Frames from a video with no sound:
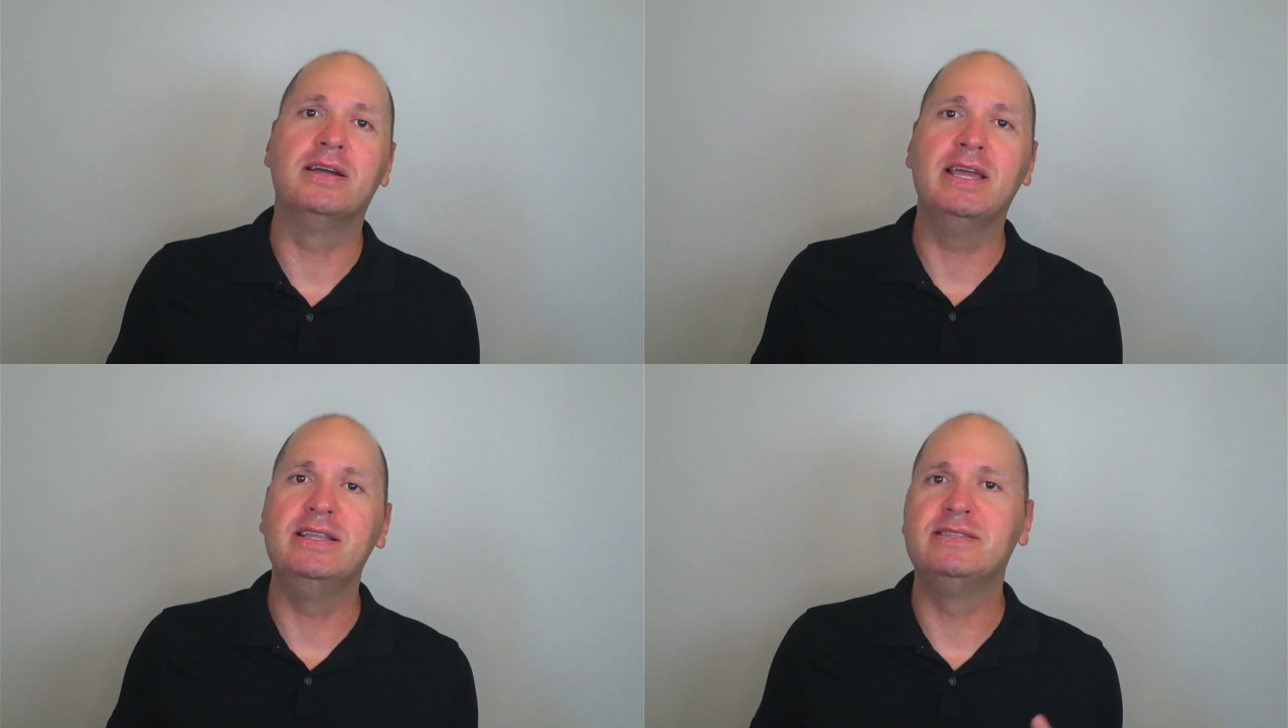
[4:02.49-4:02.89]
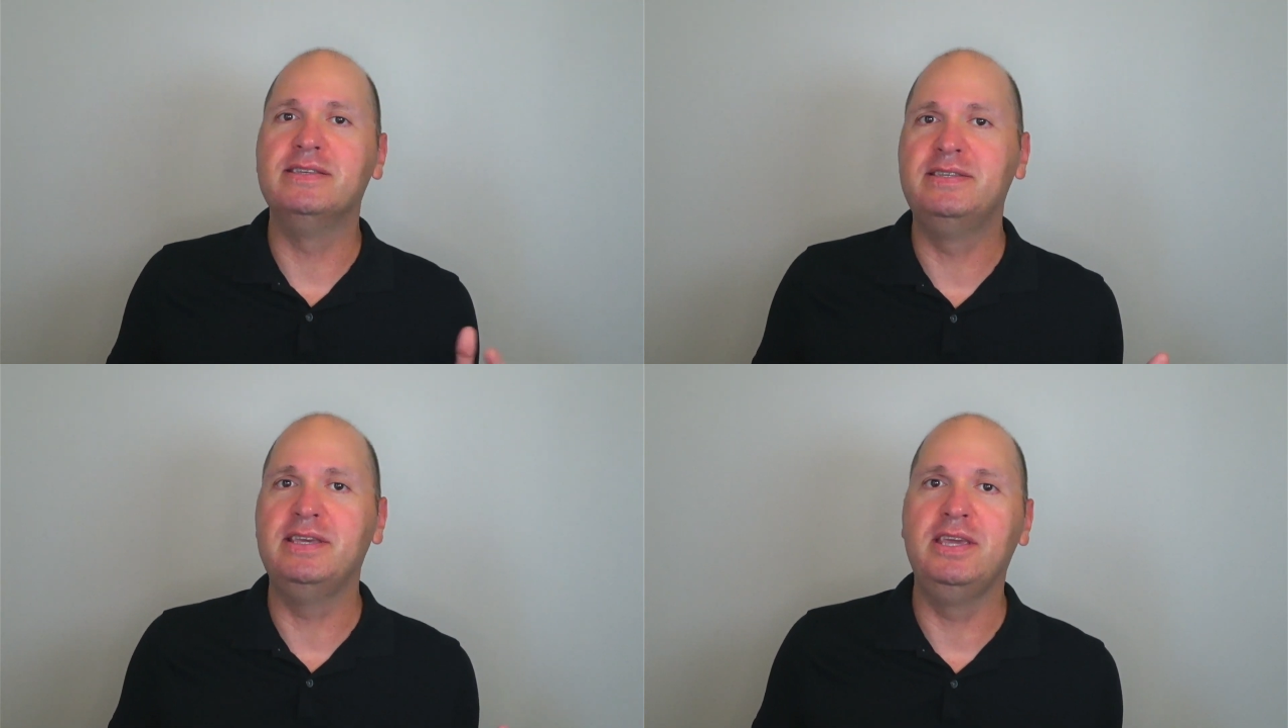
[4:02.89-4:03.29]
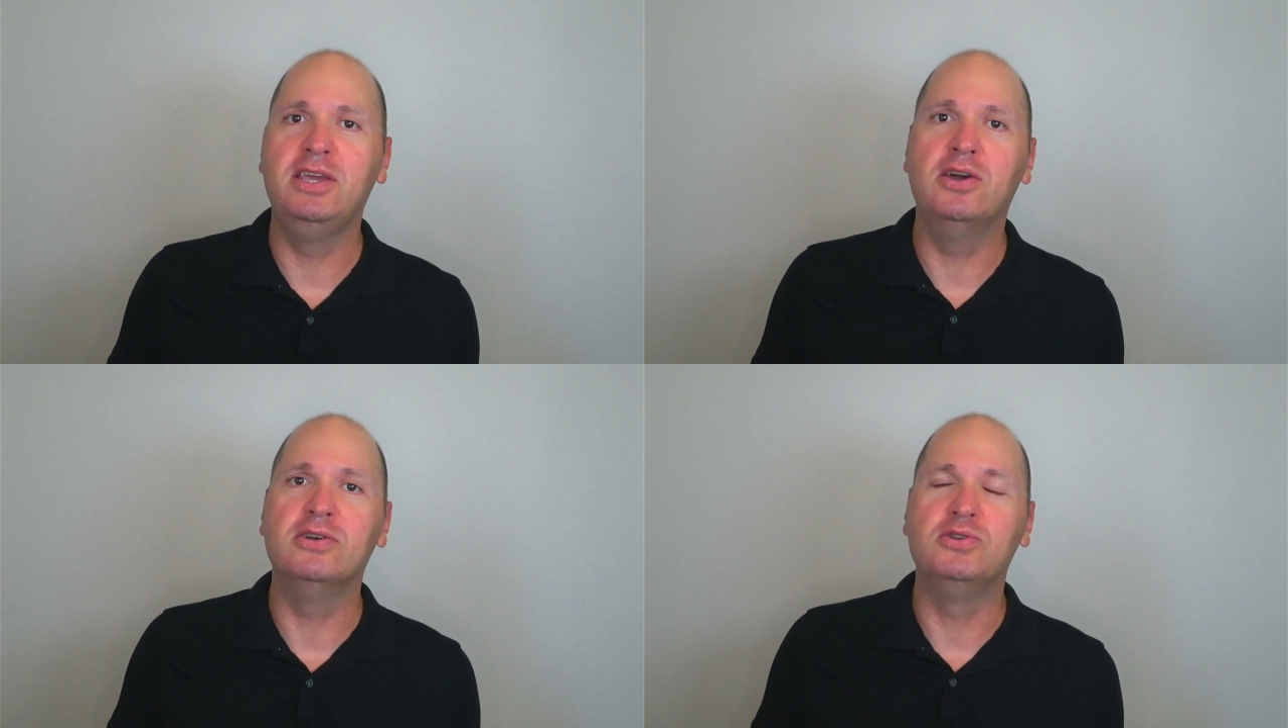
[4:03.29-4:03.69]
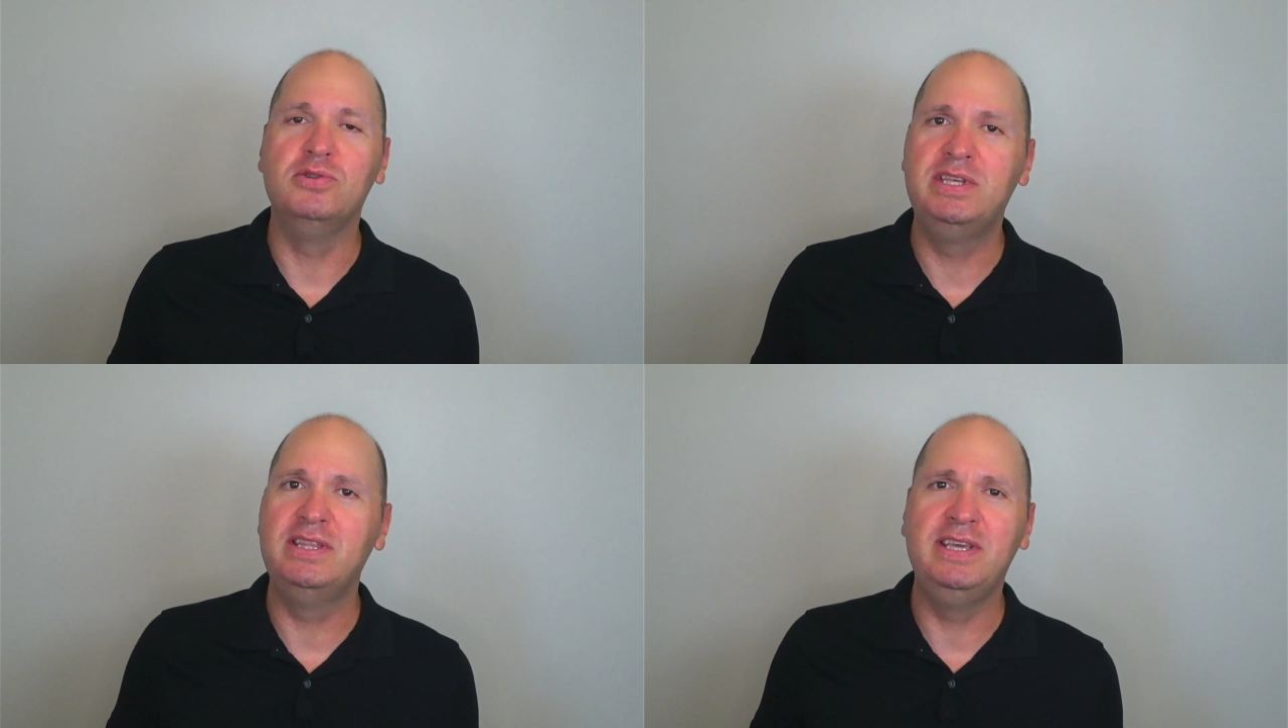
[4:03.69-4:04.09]
against the CEOs
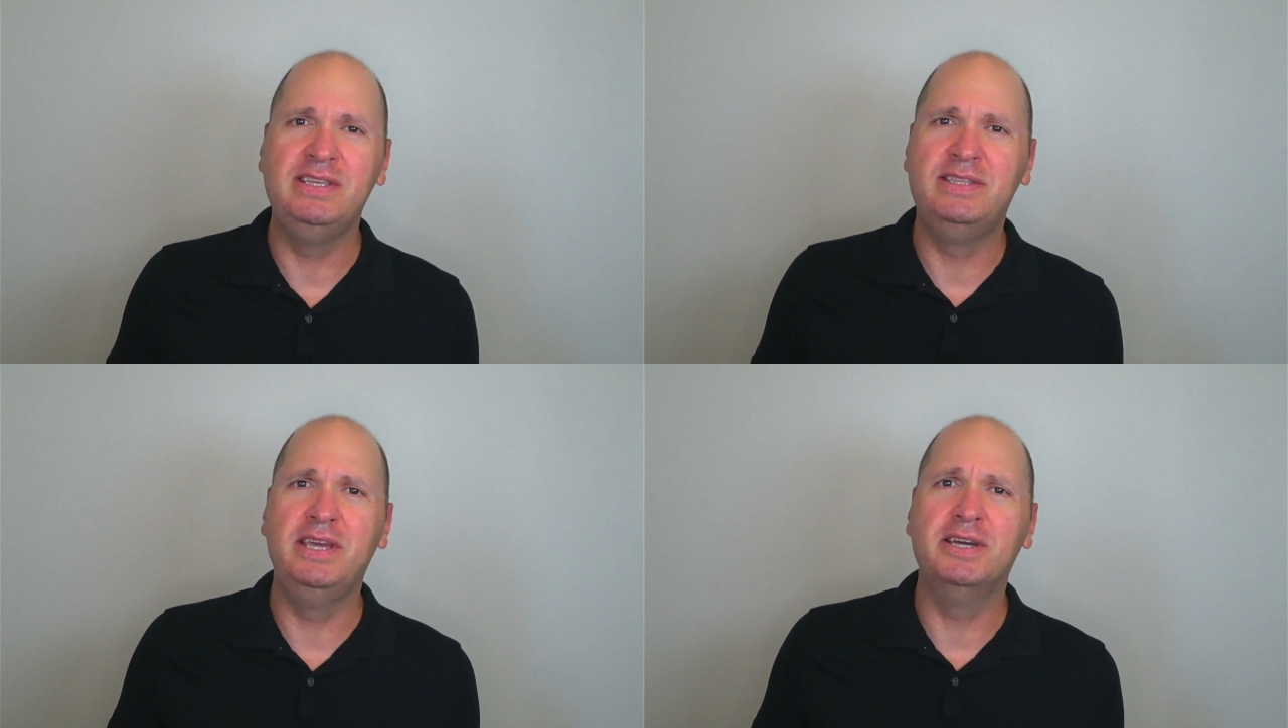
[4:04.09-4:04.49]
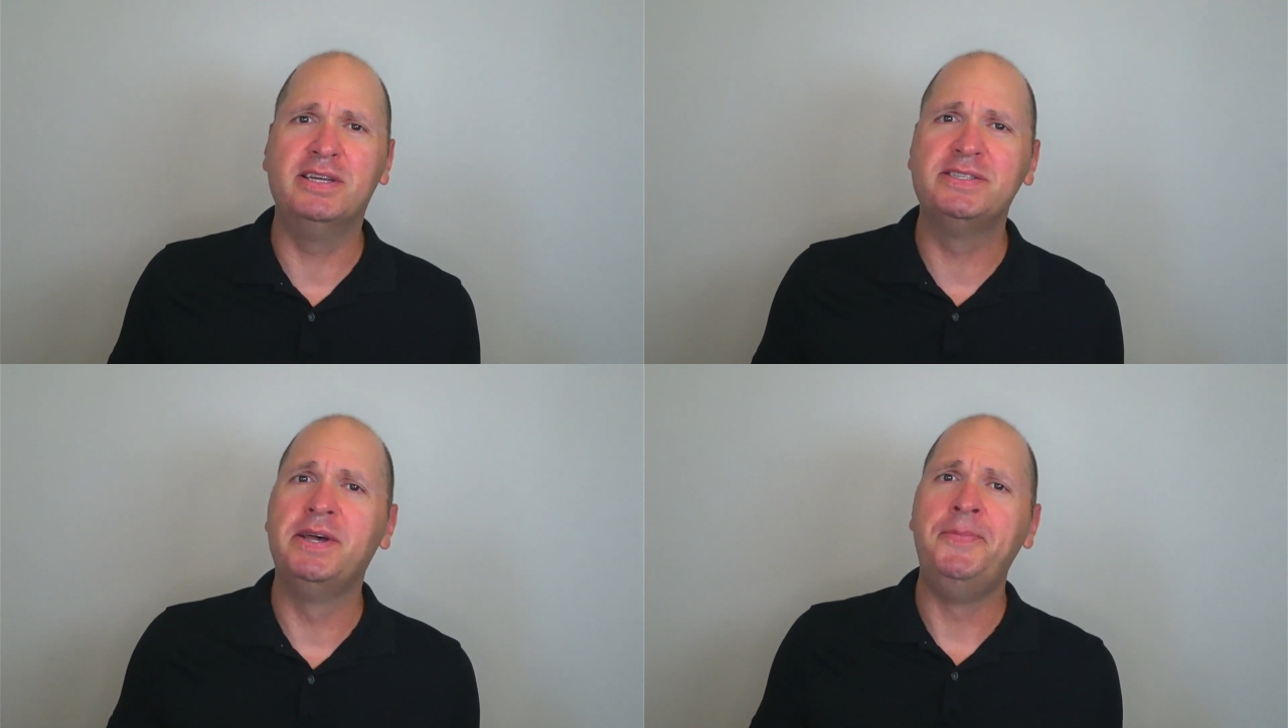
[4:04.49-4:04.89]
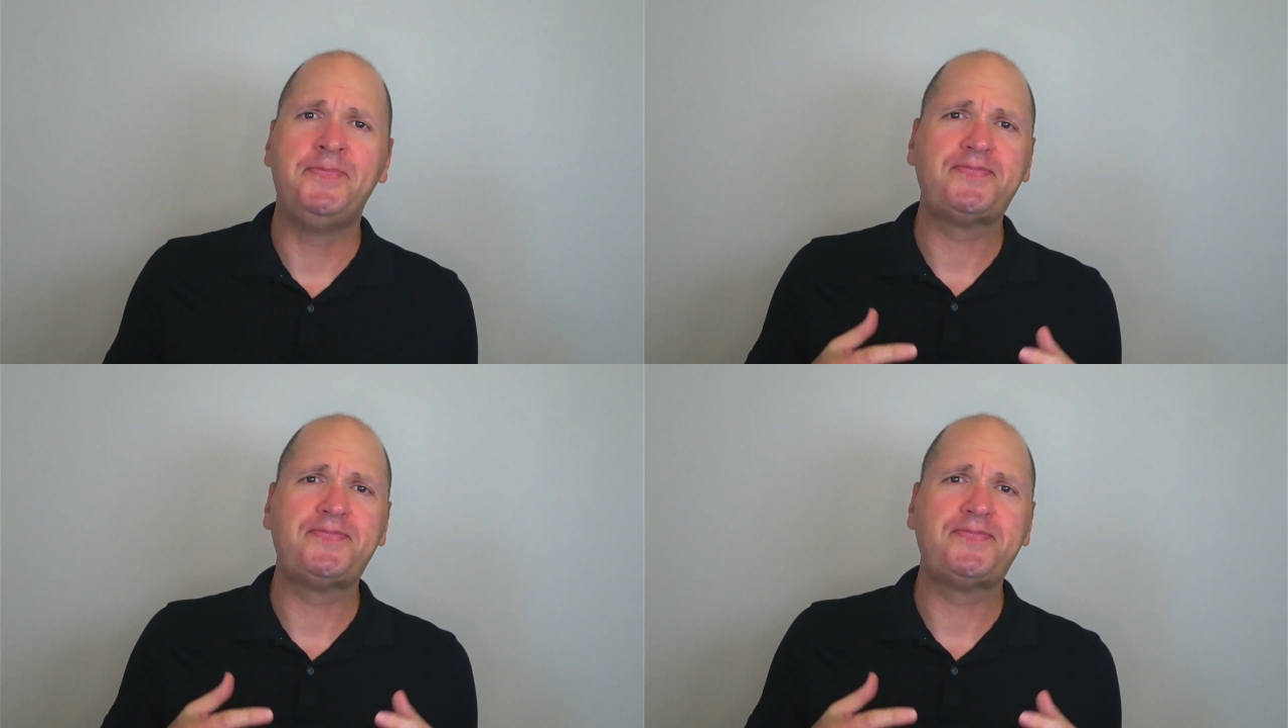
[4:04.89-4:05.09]
who did these deals.